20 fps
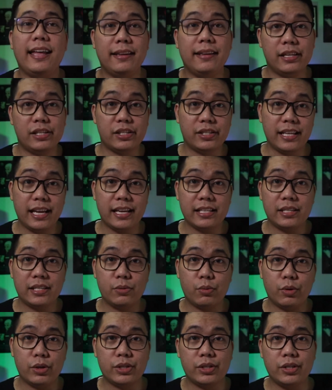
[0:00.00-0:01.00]
this test
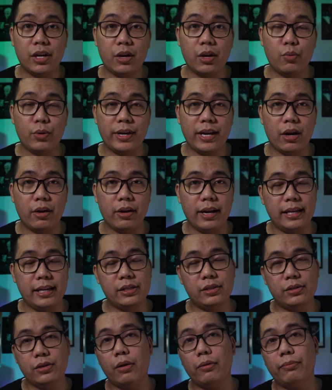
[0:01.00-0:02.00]
was done without a
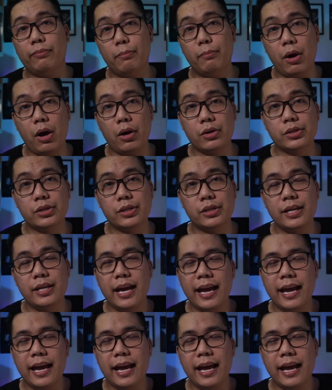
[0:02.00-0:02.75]
softbox.